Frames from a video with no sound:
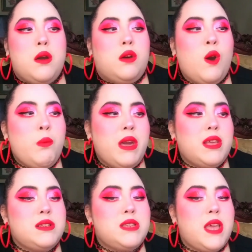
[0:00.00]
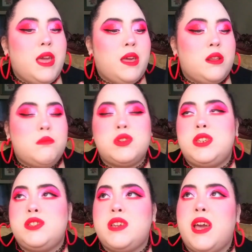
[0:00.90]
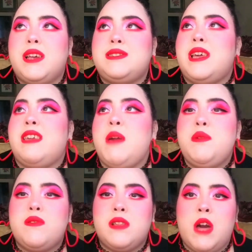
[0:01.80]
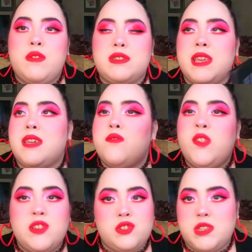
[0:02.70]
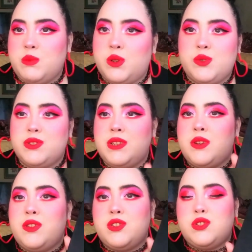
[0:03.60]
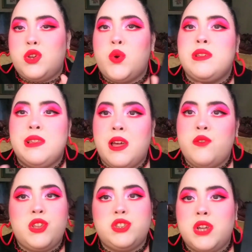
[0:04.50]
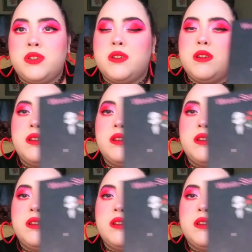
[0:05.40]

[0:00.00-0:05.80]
Gomez and Morticia has that type of love. It's like relationship goals. You know, they're so in love with each other.